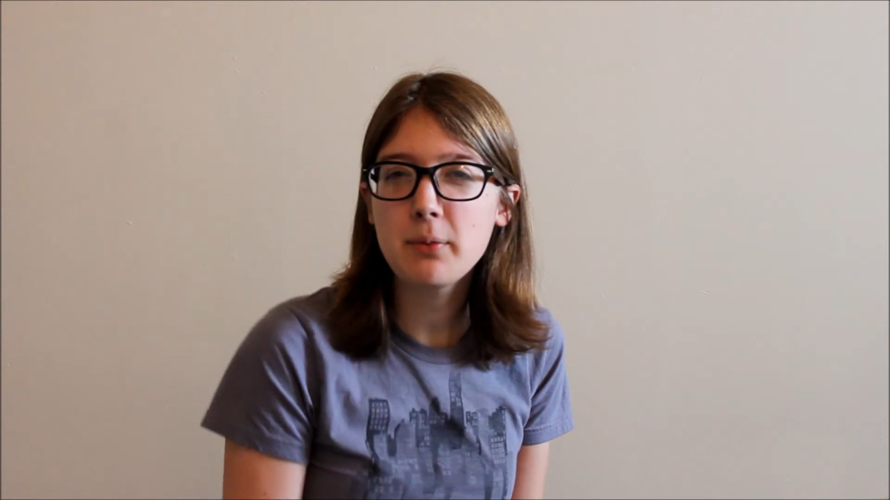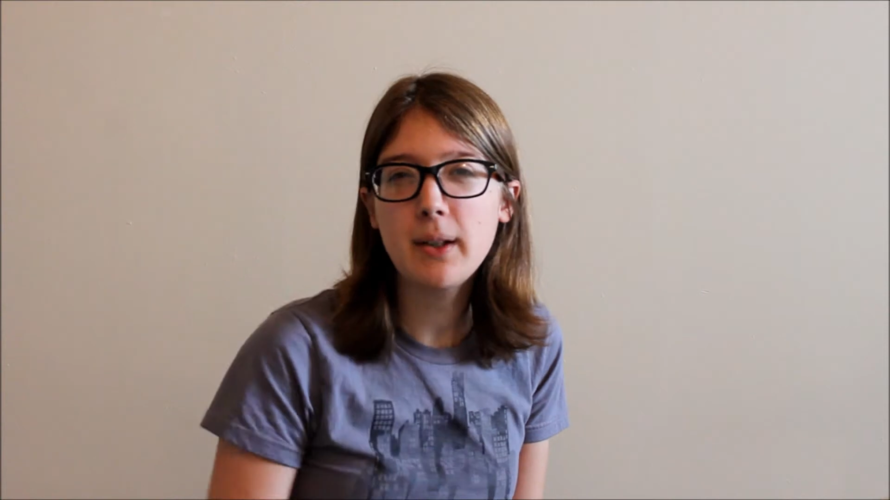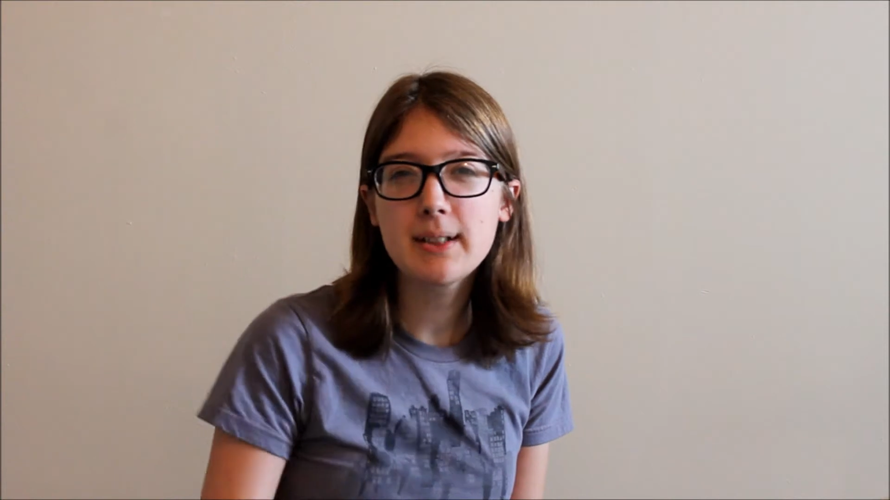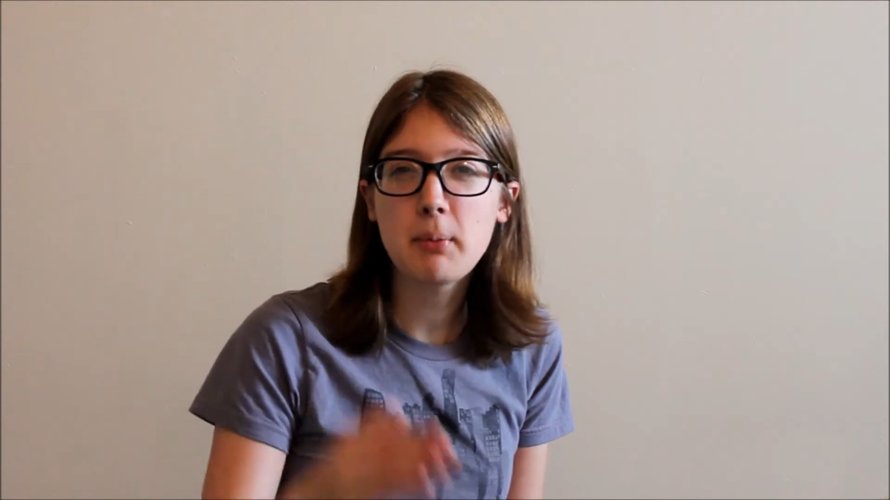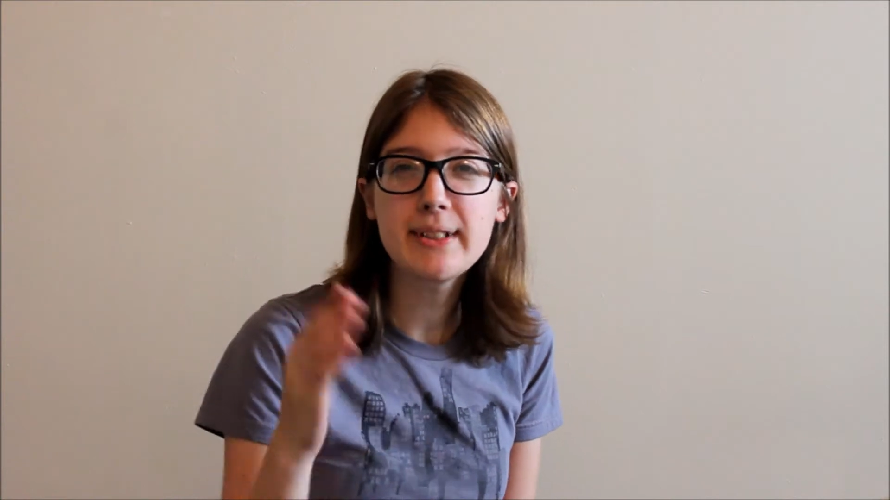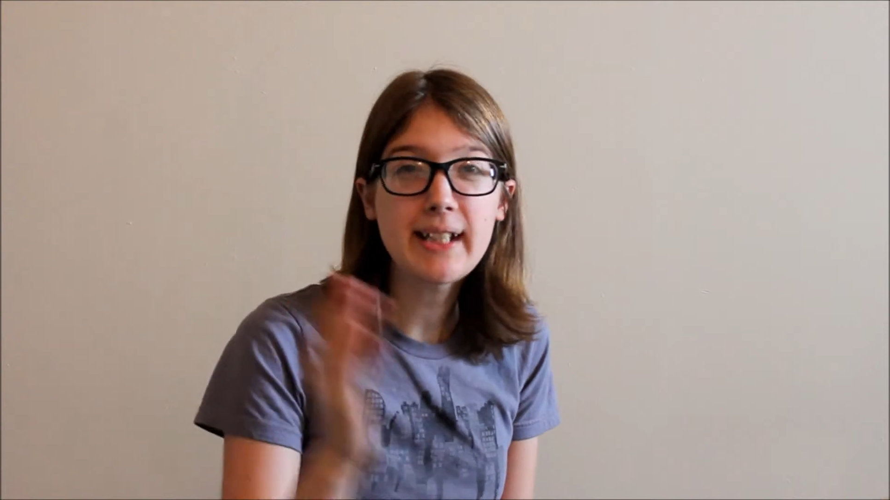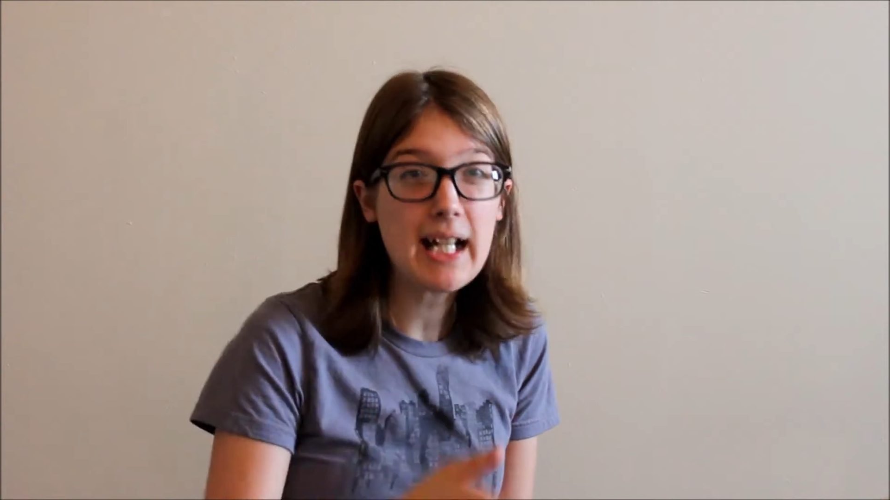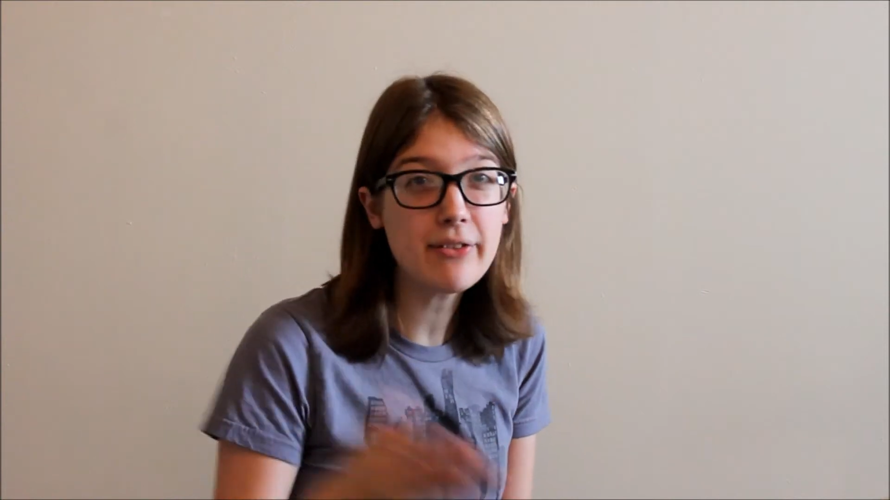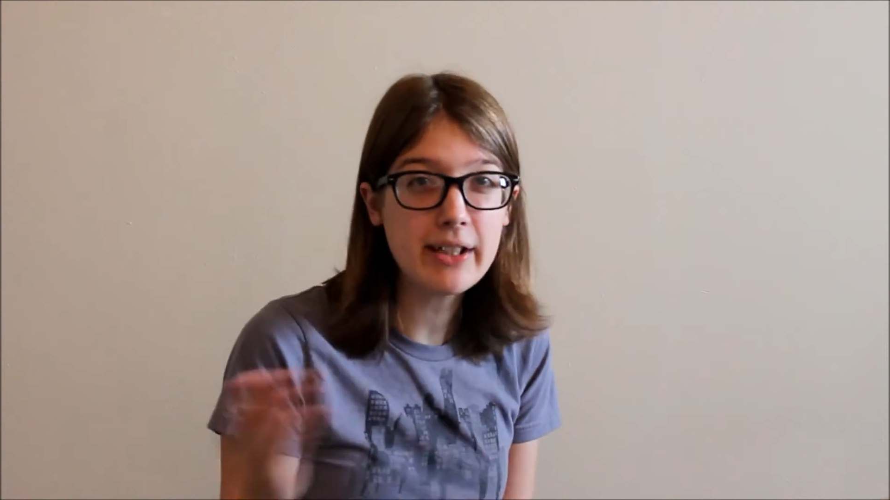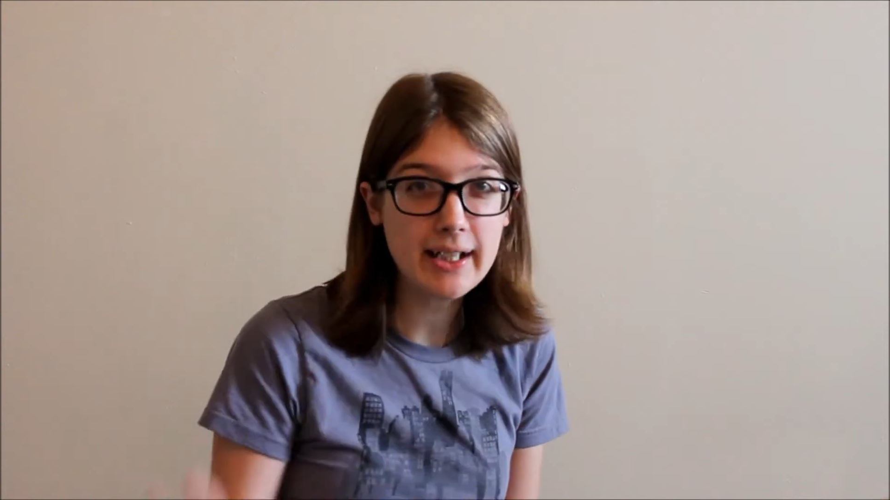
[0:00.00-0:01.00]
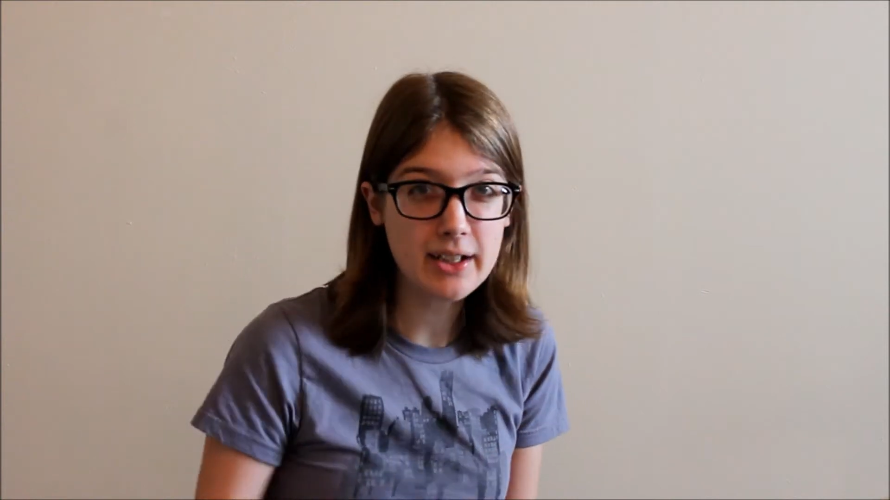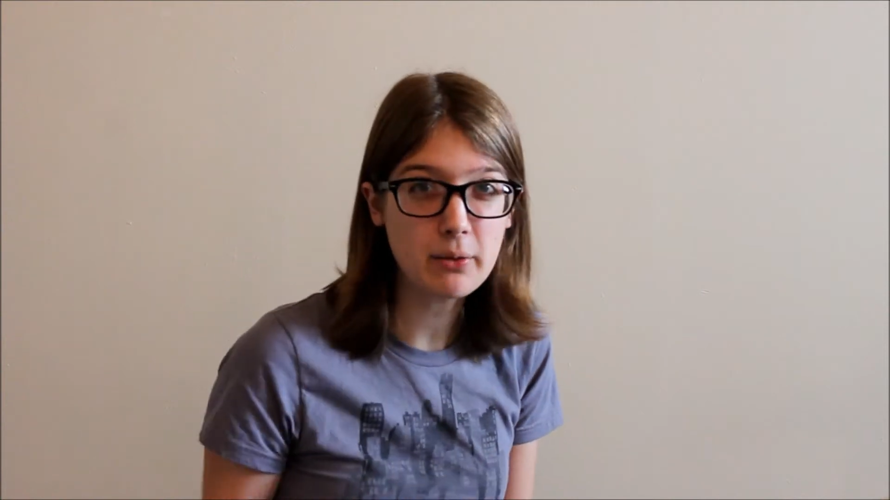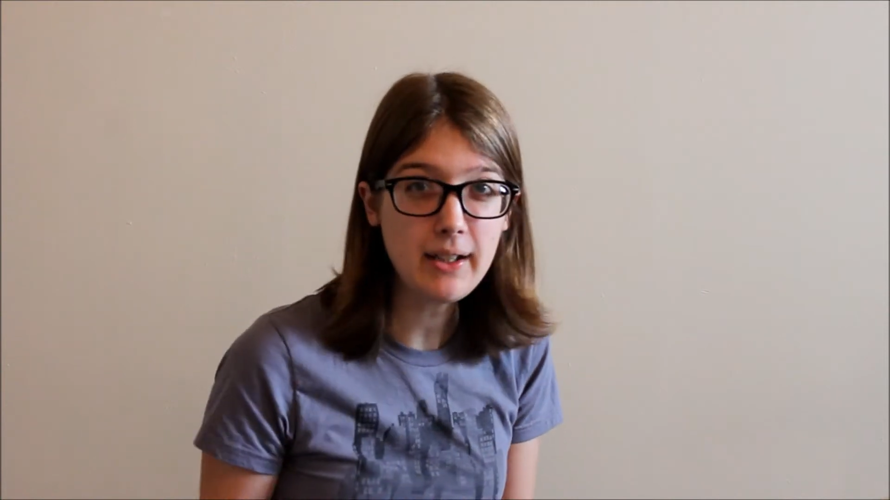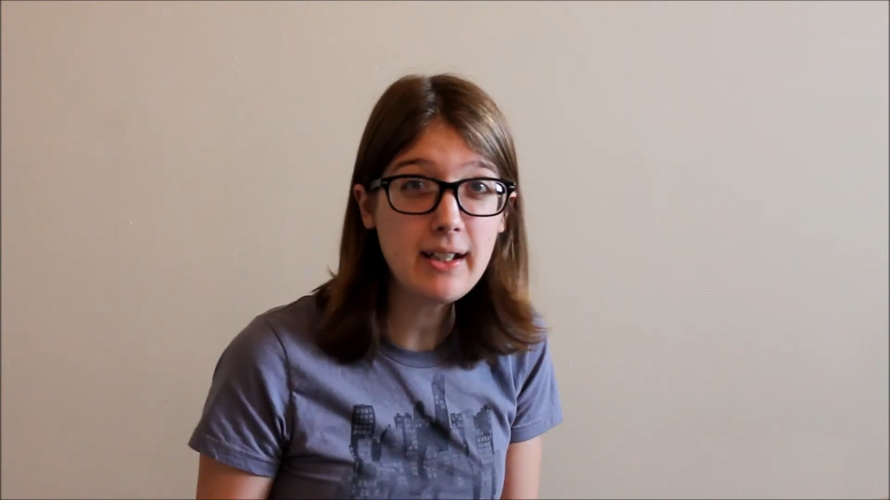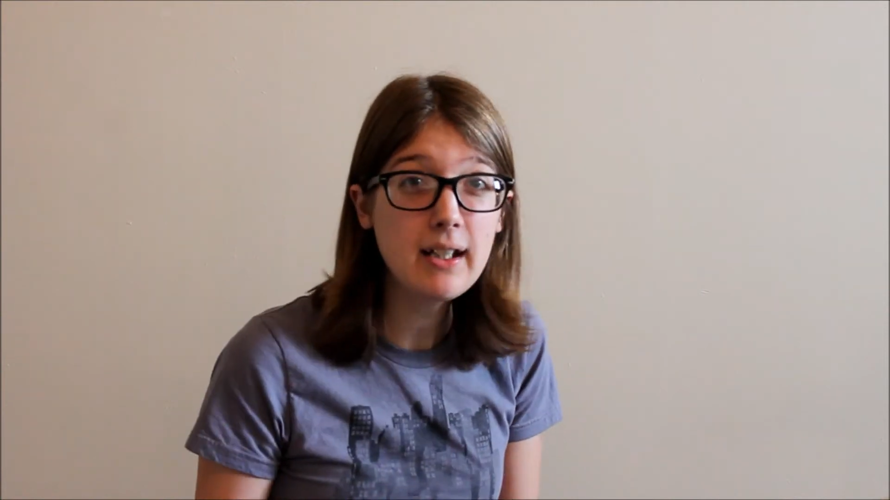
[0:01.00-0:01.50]
was posting every other
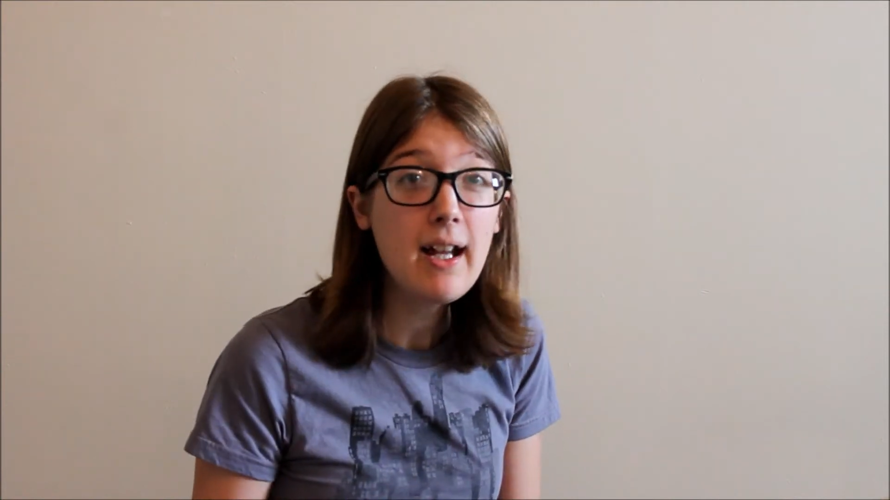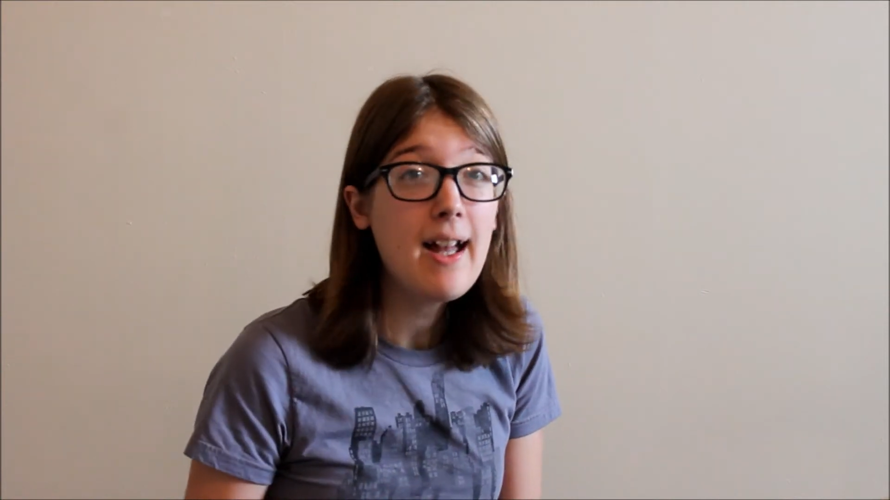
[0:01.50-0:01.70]
week